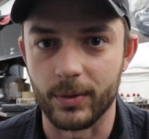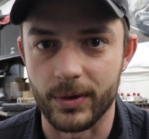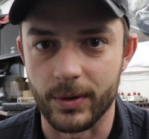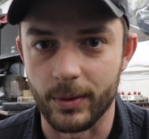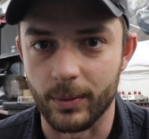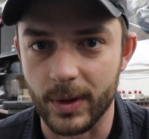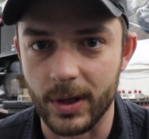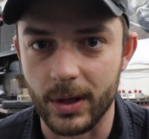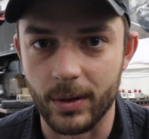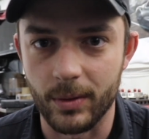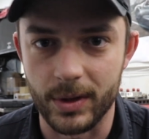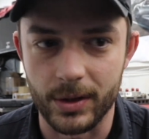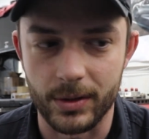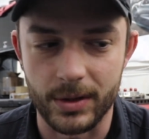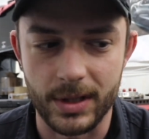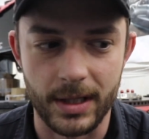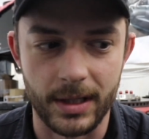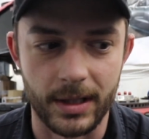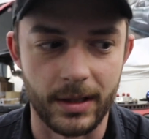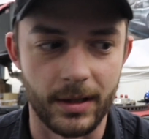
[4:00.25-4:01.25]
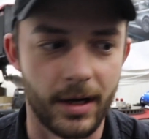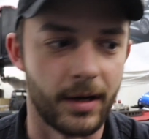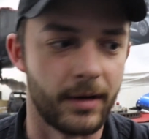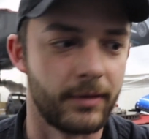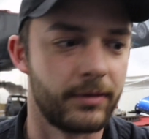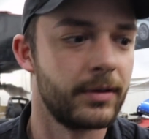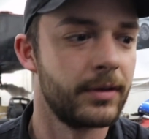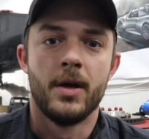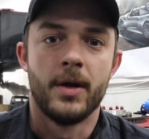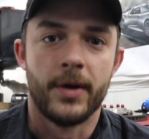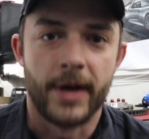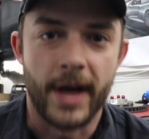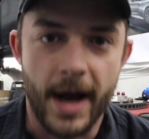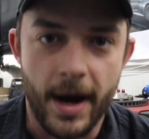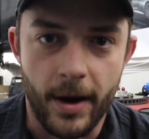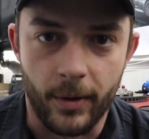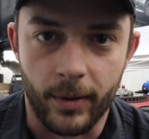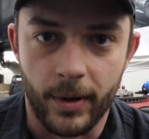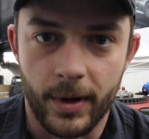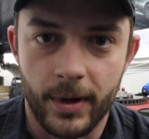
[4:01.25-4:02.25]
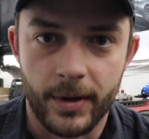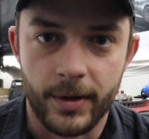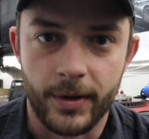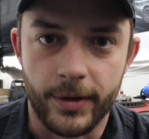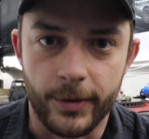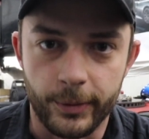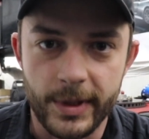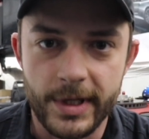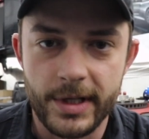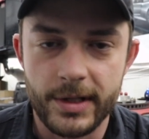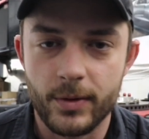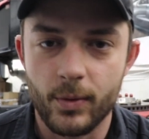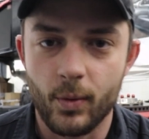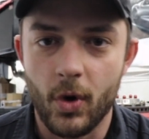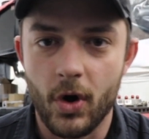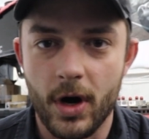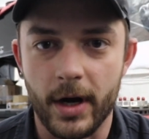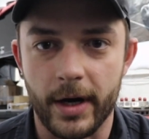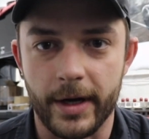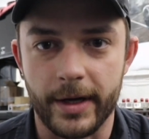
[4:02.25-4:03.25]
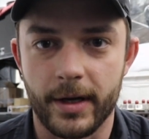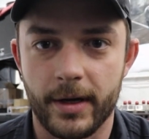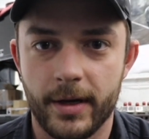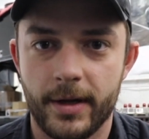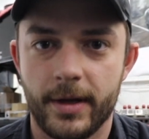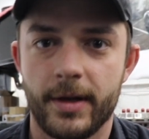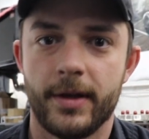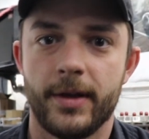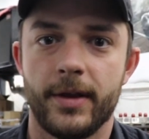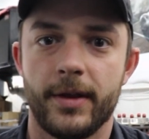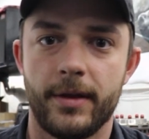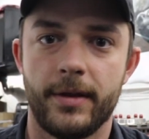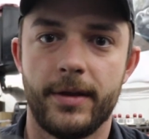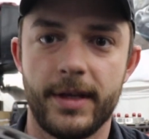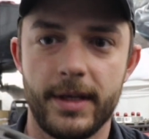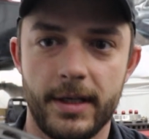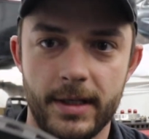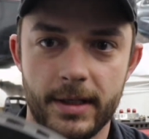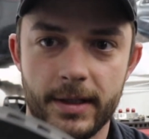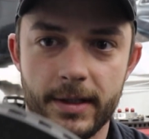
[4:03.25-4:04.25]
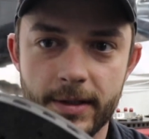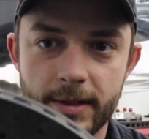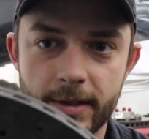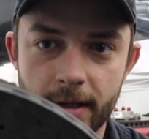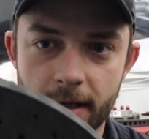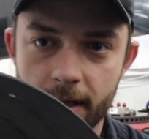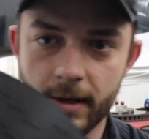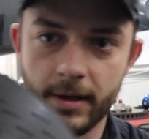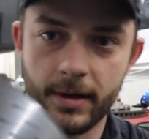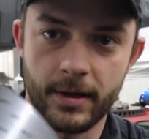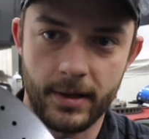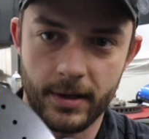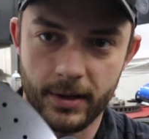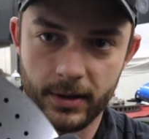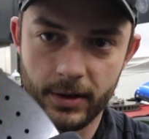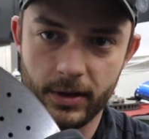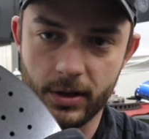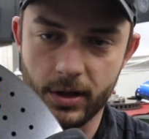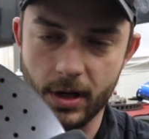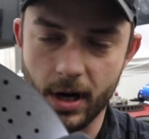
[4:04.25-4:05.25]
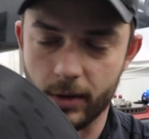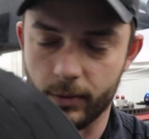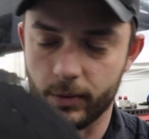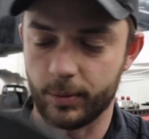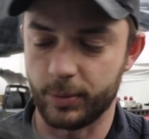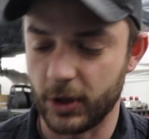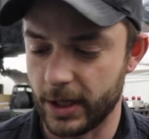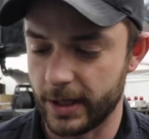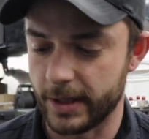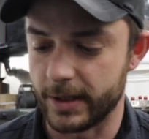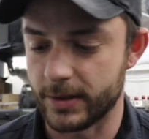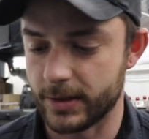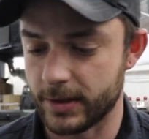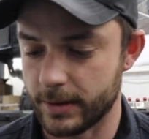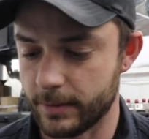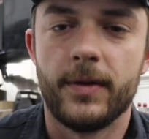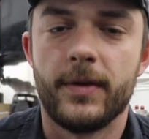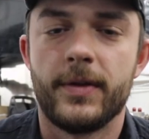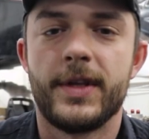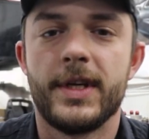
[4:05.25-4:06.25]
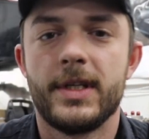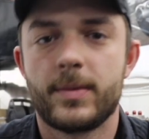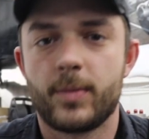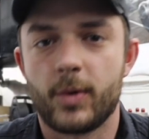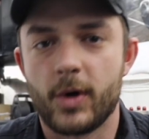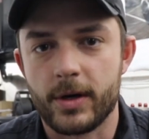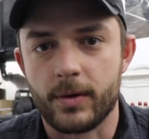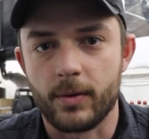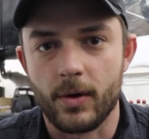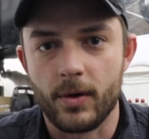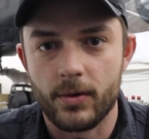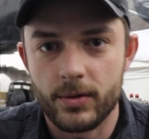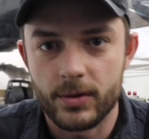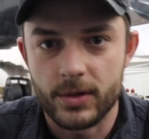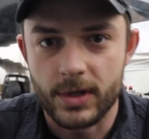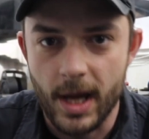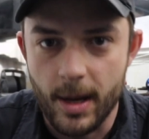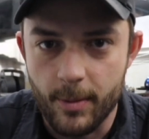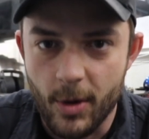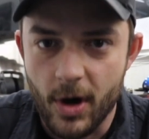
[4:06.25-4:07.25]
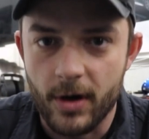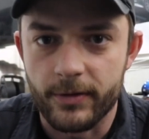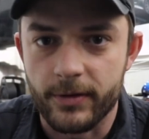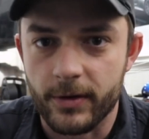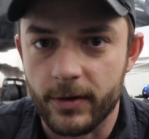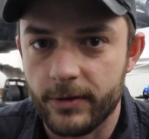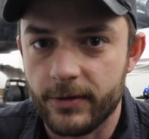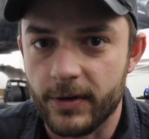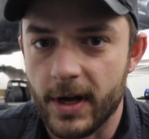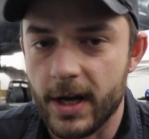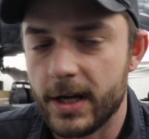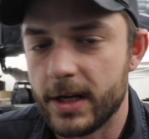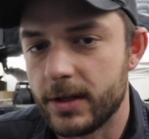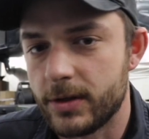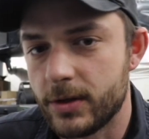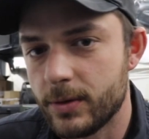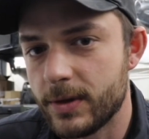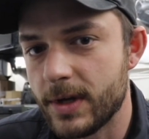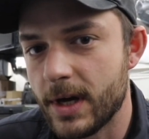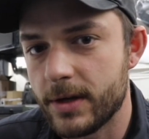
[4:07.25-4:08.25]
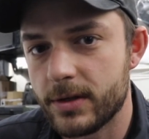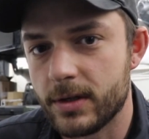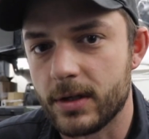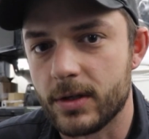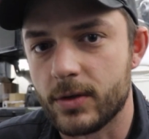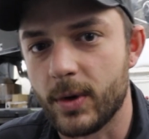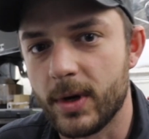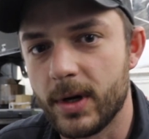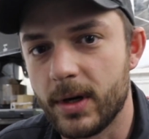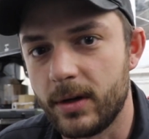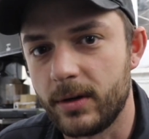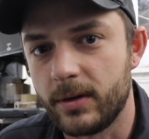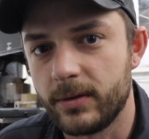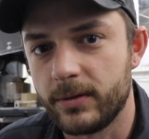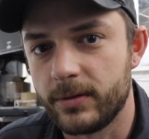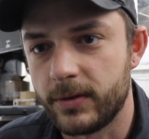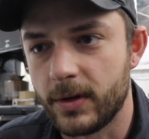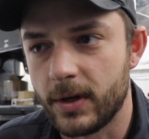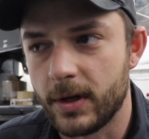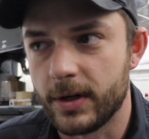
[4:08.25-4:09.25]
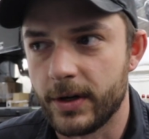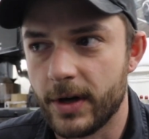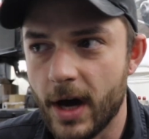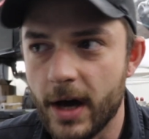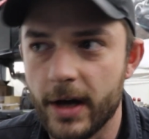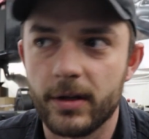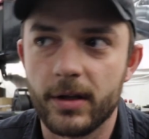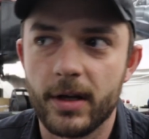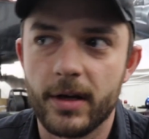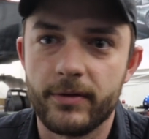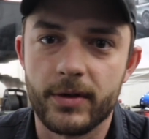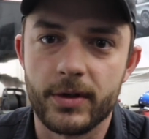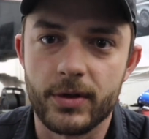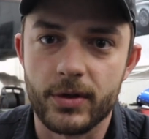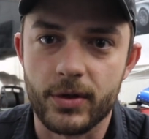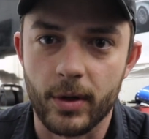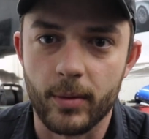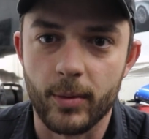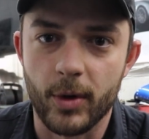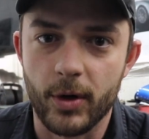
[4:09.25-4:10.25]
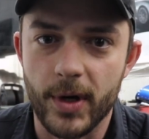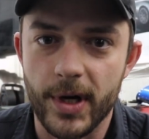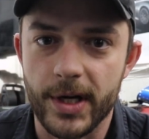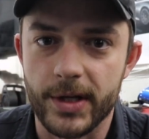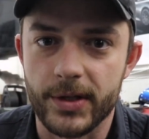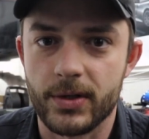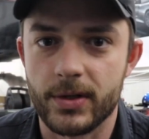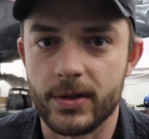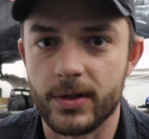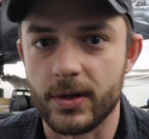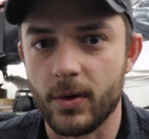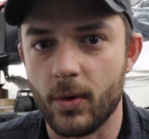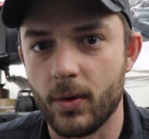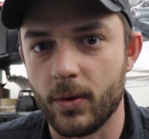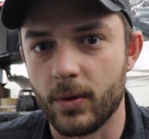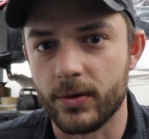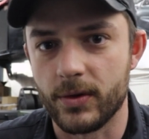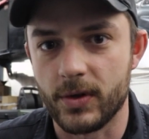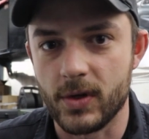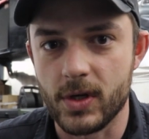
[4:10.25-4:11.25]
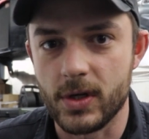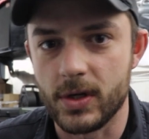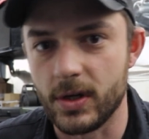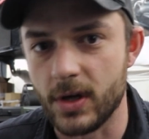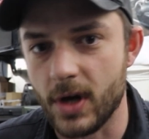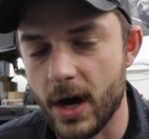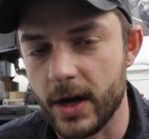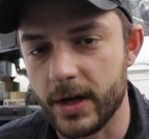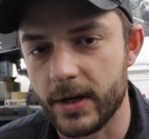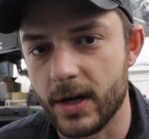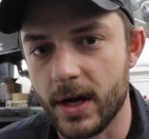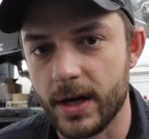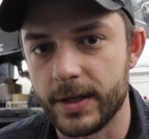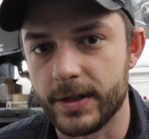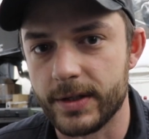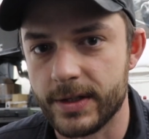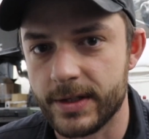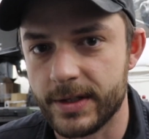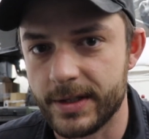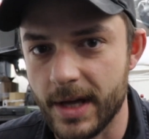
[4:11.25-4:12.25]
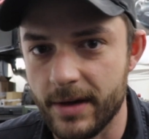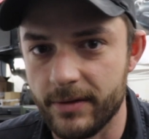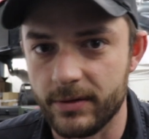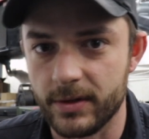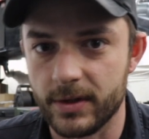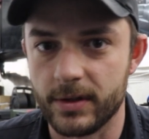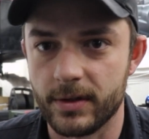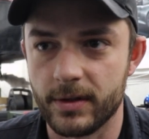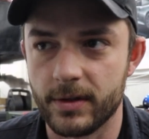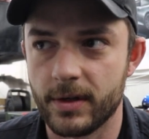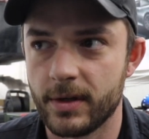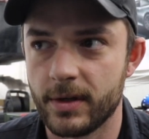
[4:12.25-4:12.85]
with a wheel when you're taking it off. Now, the reason why these got replaced. These brake rotors came off of a 2012 911 Turbo S or the 997,